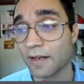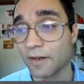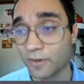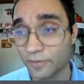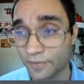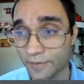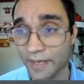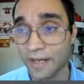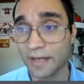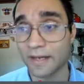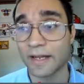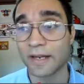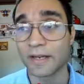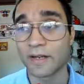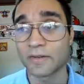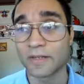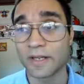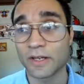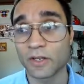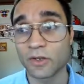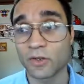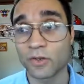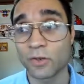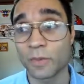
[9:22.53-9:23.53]
click on that, and it'll
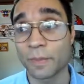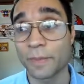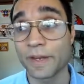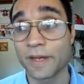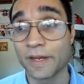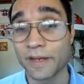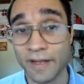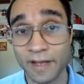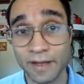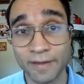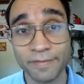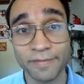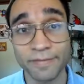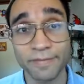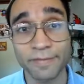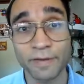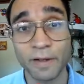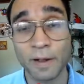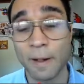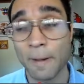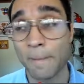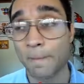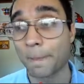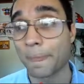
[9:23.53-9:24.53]
take you to a PDF.
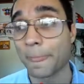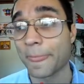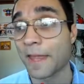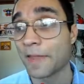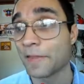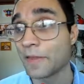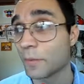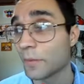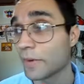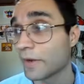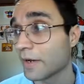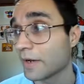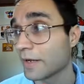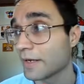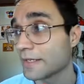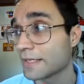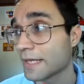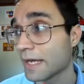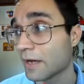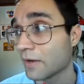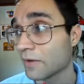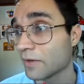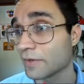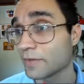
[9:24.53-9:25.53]
And then we're going to
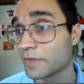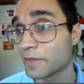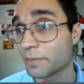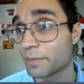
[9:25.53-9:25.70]
download